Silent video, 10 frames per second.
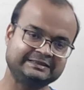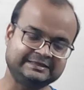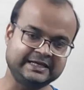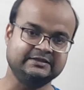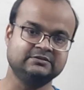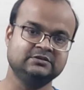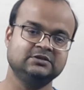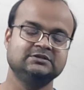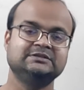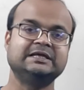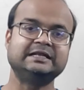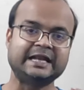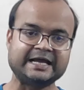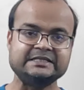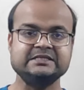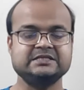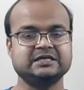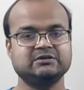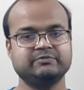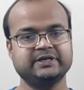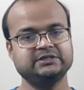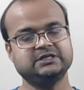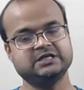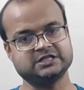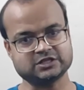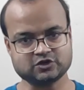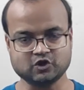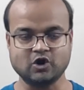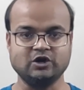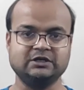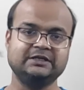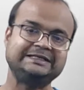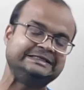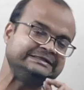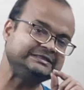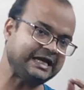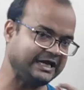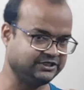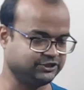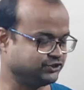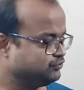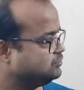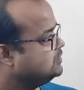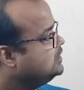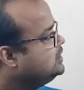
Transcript: then the line segment is called its altitude.